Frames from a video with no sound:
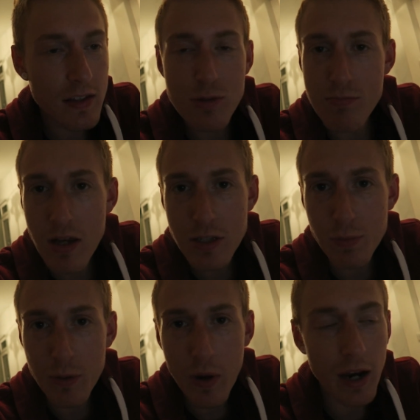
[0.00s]
this
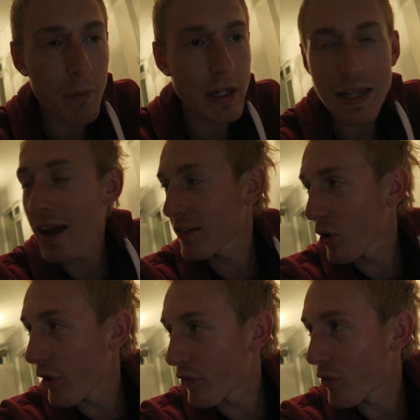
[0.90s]
must be where my dad
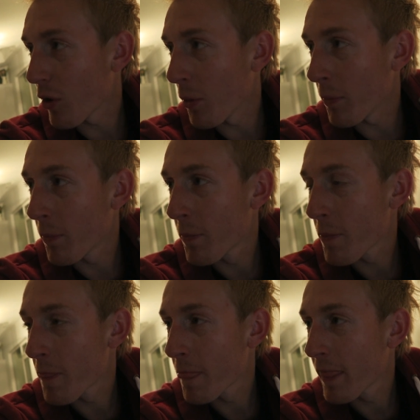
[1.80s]
got it from
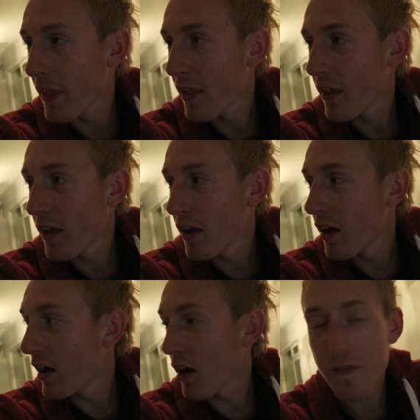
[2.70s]

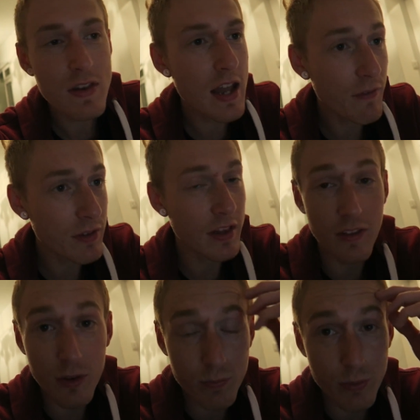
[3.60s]
funny. I've never,
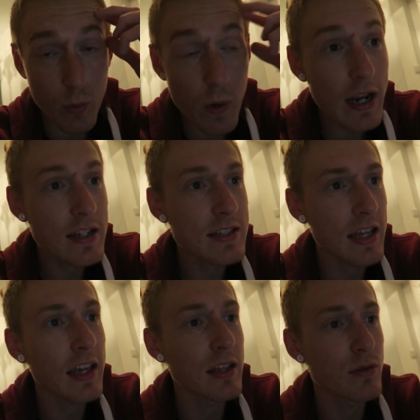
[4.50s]
the, the weirdest thing